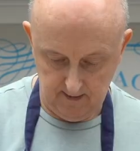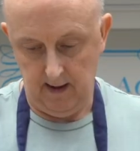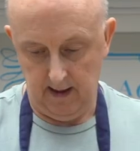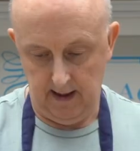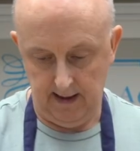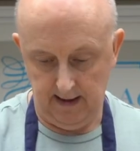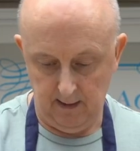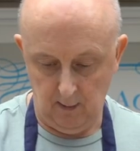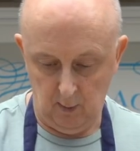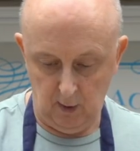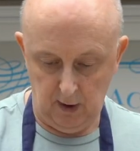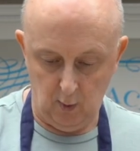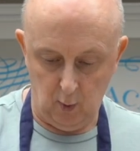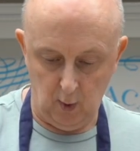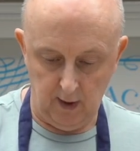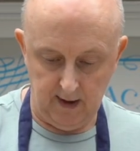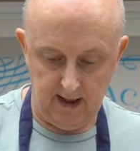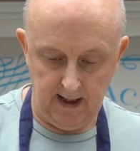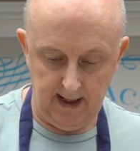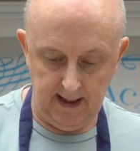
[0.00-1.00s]
And you
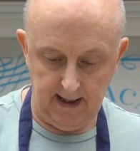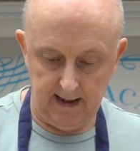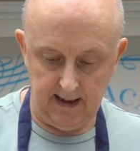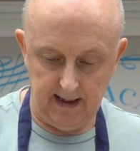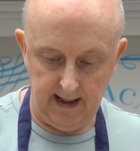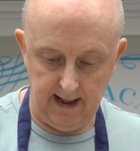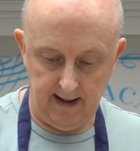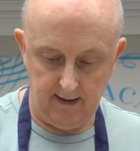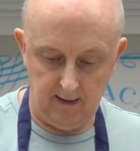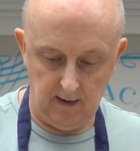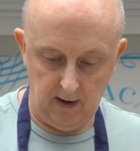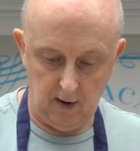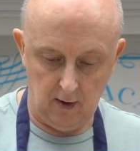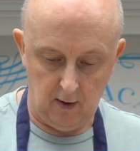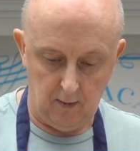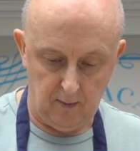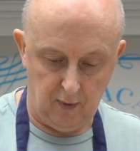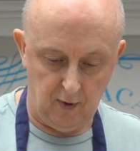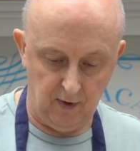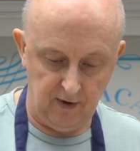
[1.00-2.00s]
would think that, you
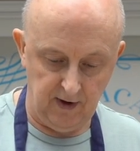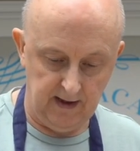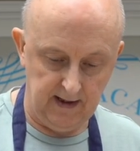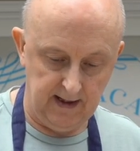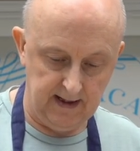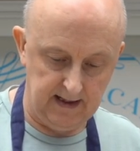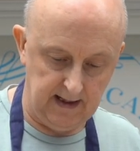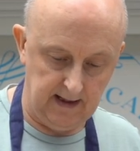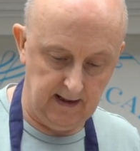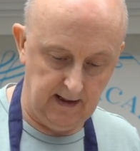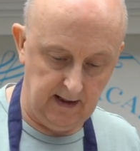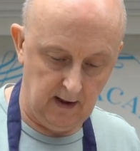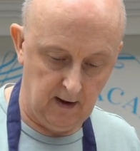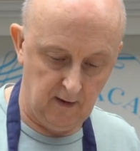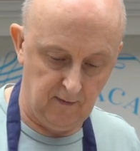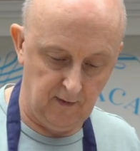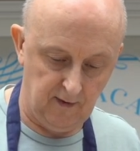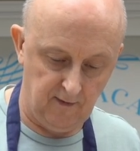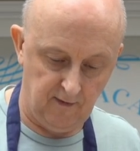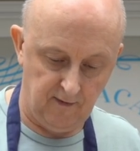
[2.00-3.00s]
know, putting this in the
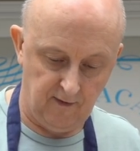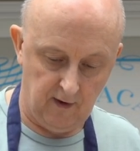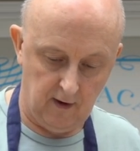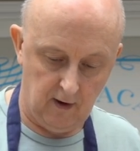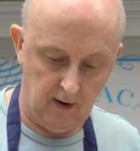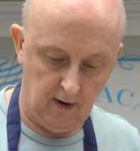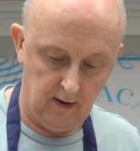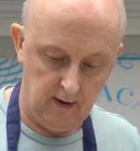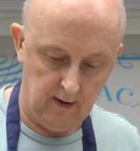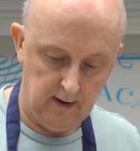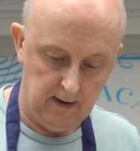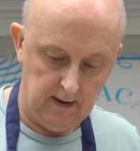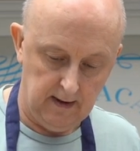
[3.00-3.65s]
oven for